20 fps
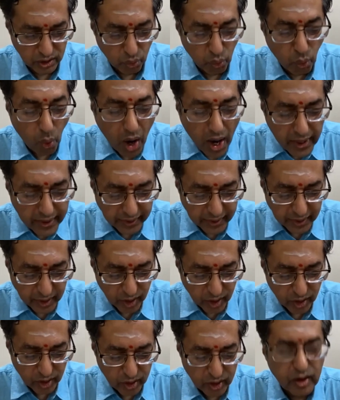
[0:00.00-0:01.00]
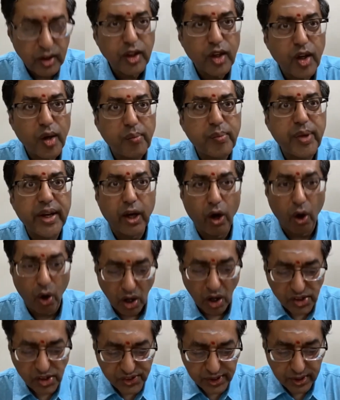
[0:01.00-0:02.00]
Why?
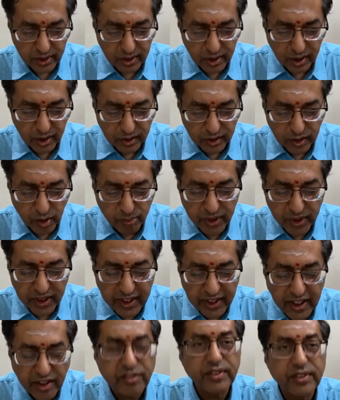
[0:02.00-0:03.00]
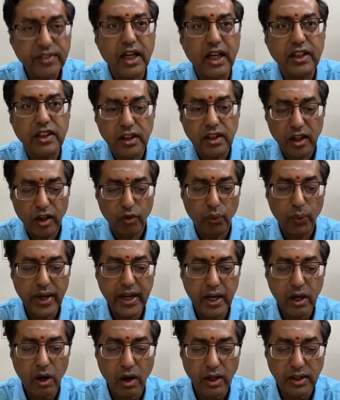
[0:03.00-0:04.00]
Because the belief that
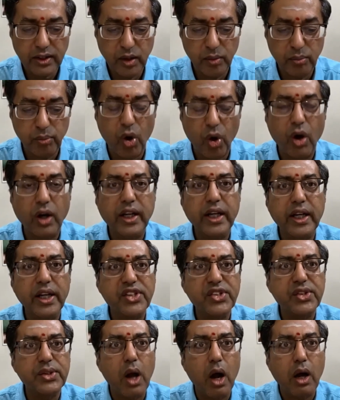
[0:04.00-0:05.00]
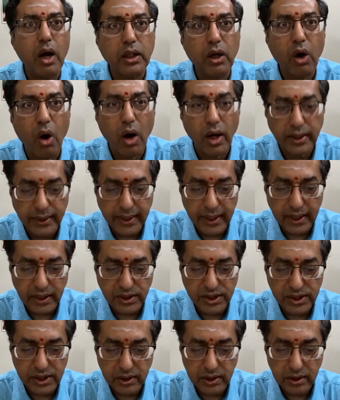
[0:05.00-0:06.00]
we are the body is not gone
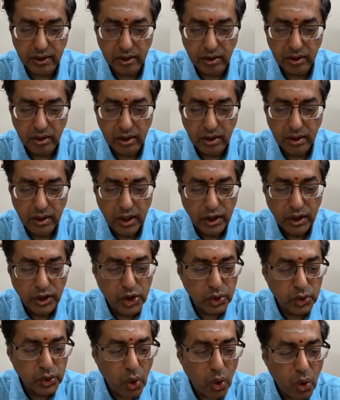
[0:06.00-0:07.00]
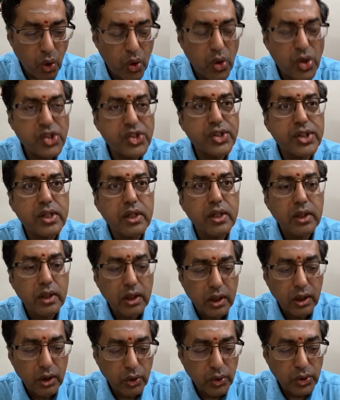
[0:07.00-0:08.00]
yet. To those
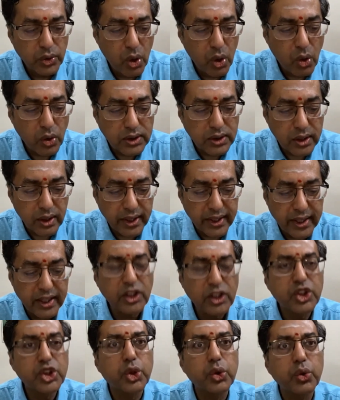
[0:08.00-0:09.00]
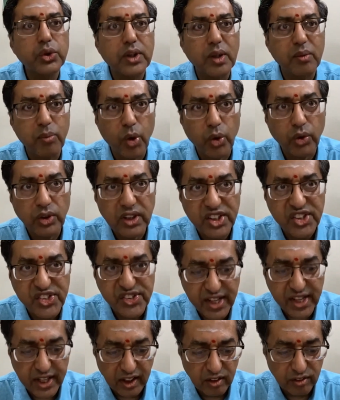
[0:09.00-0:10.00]
who know the real truth about the
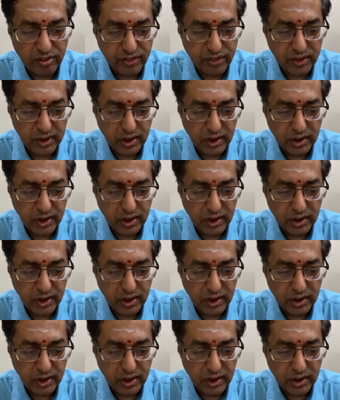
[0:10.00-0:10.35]
self,